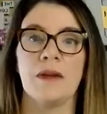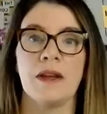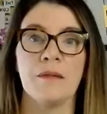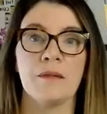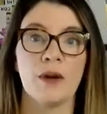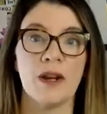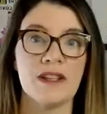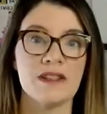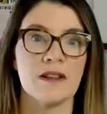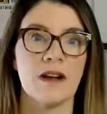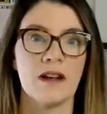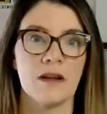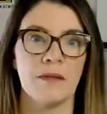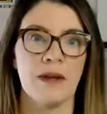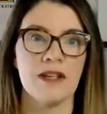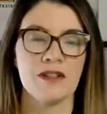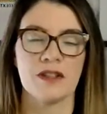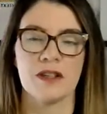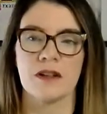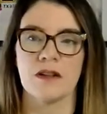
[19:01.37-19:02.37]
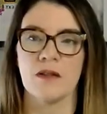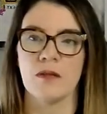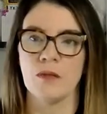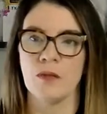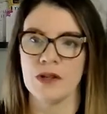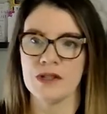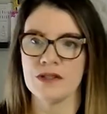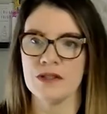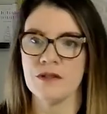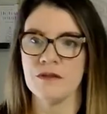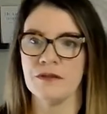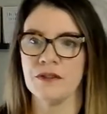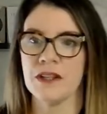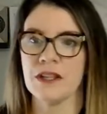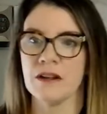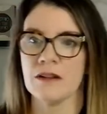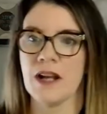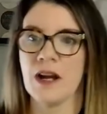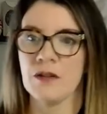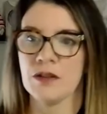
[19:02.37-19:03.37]
Embrace automation. Once you
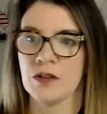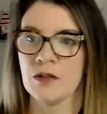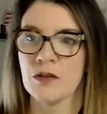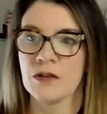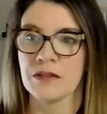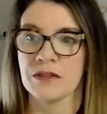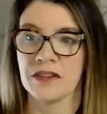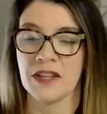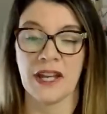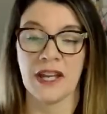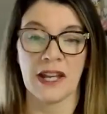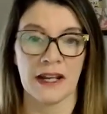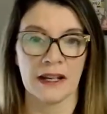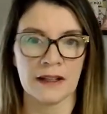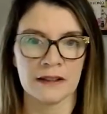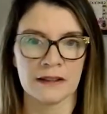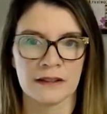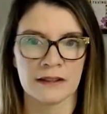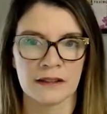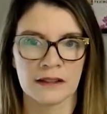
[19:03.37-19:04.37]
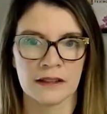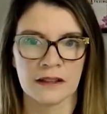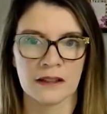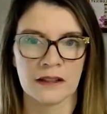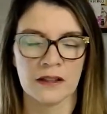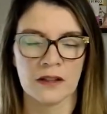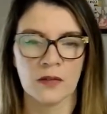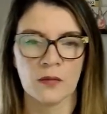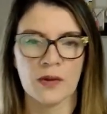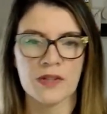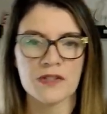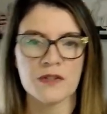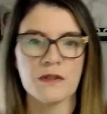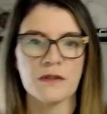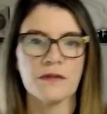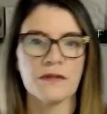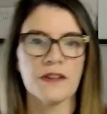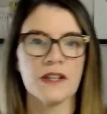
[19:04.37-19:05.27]
figure out your thing, and